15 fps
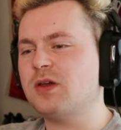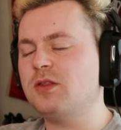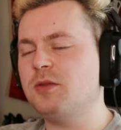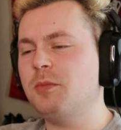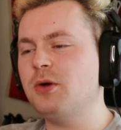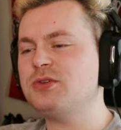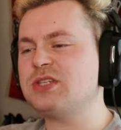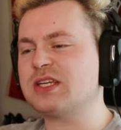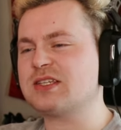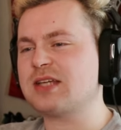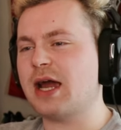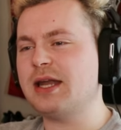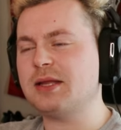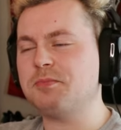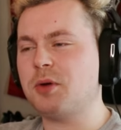the most
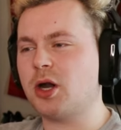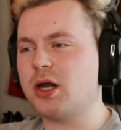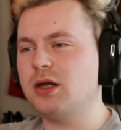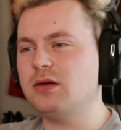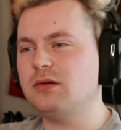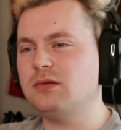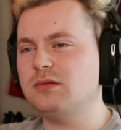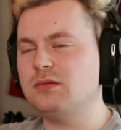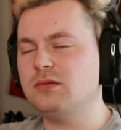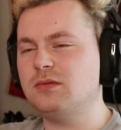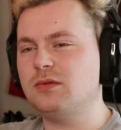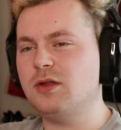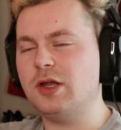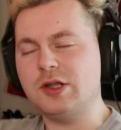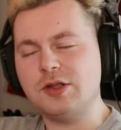exciting part,
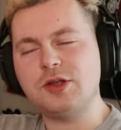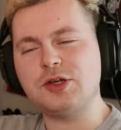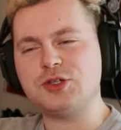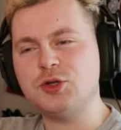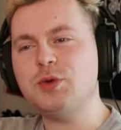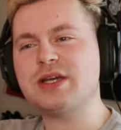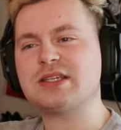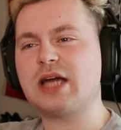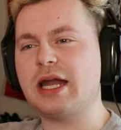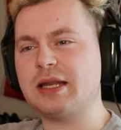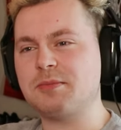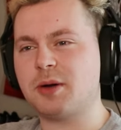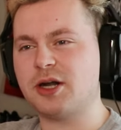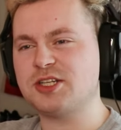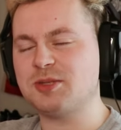there are two
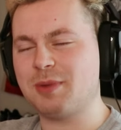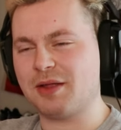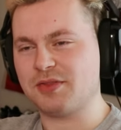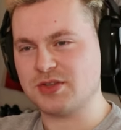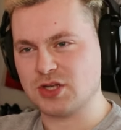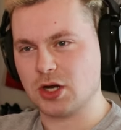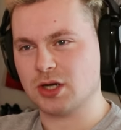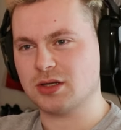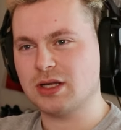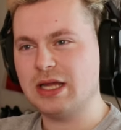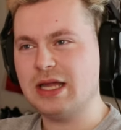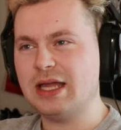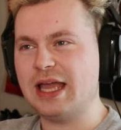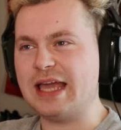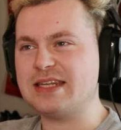exciting parts about the song.
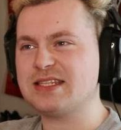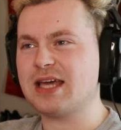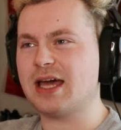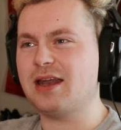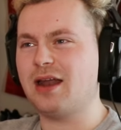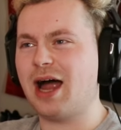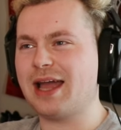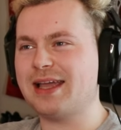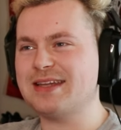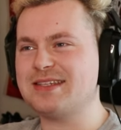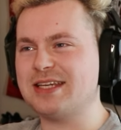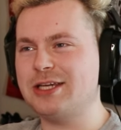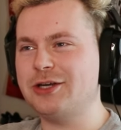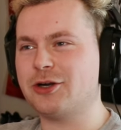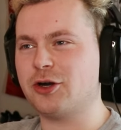It's that I get
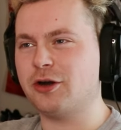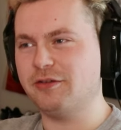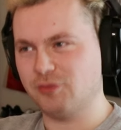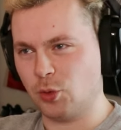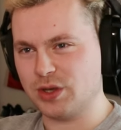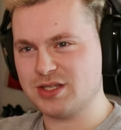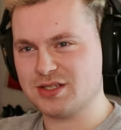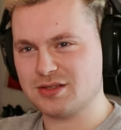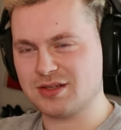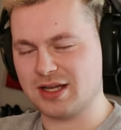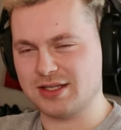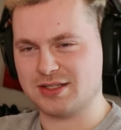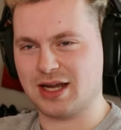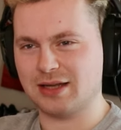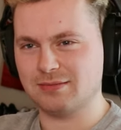to hear her voice,
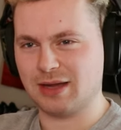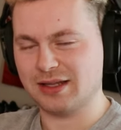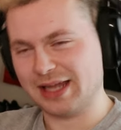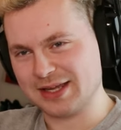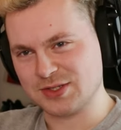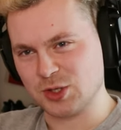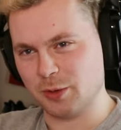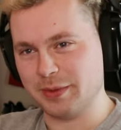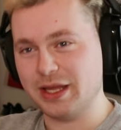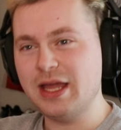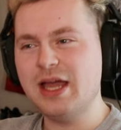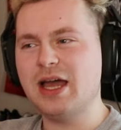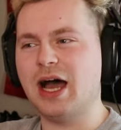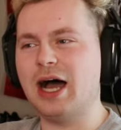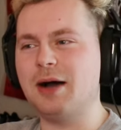because I like Somi.
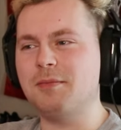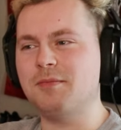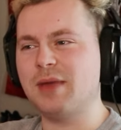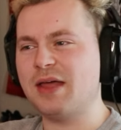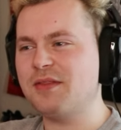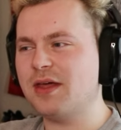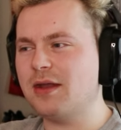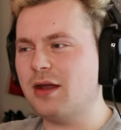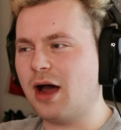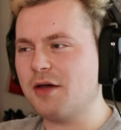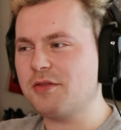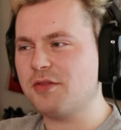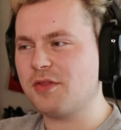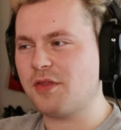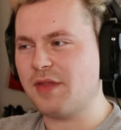And then
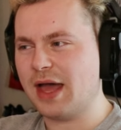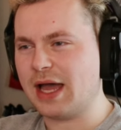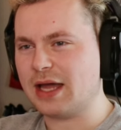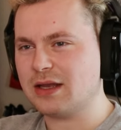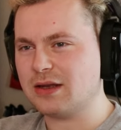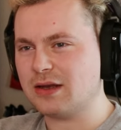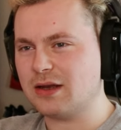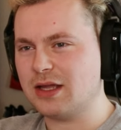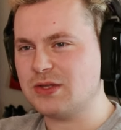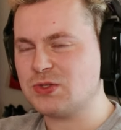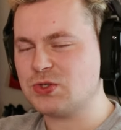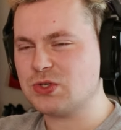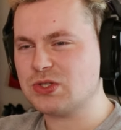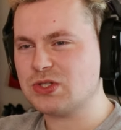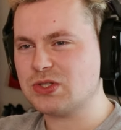other than that,
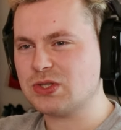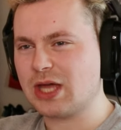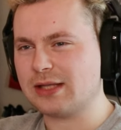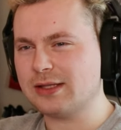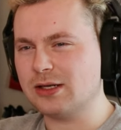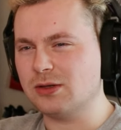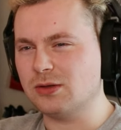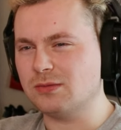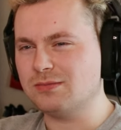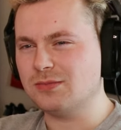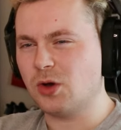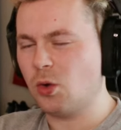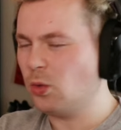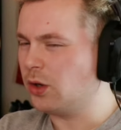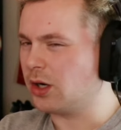it's just that little
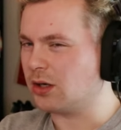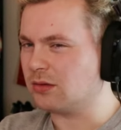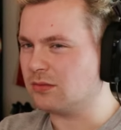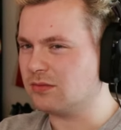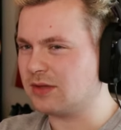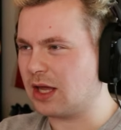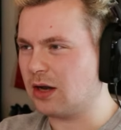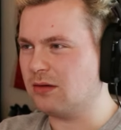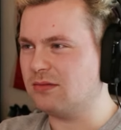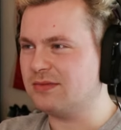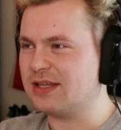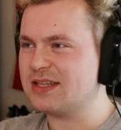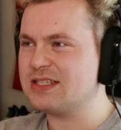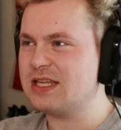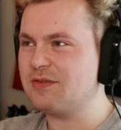horn that
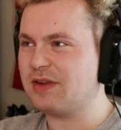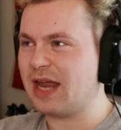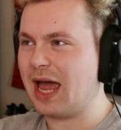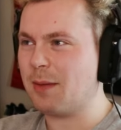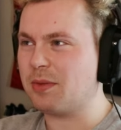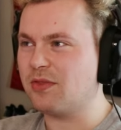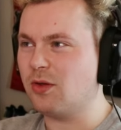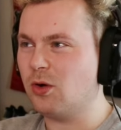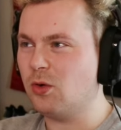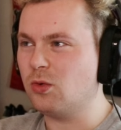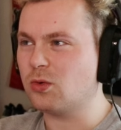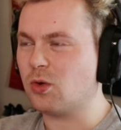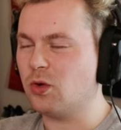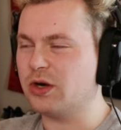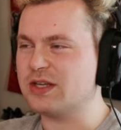doesn't even happen the
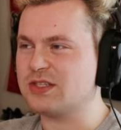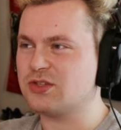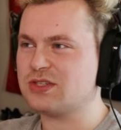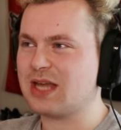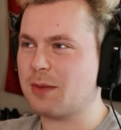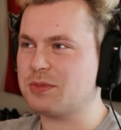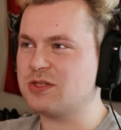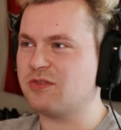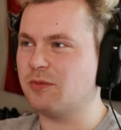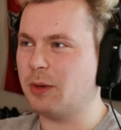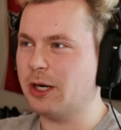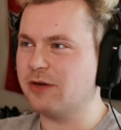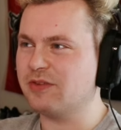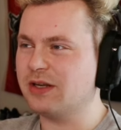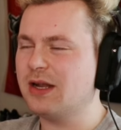whole chorus, it just happens for
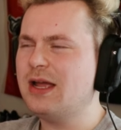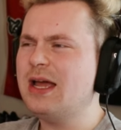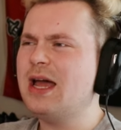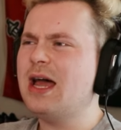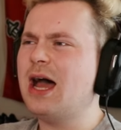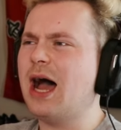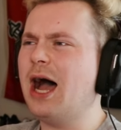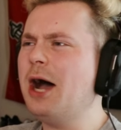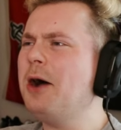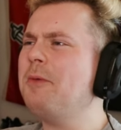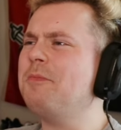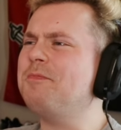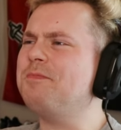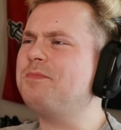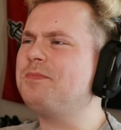part of it.
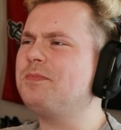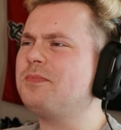I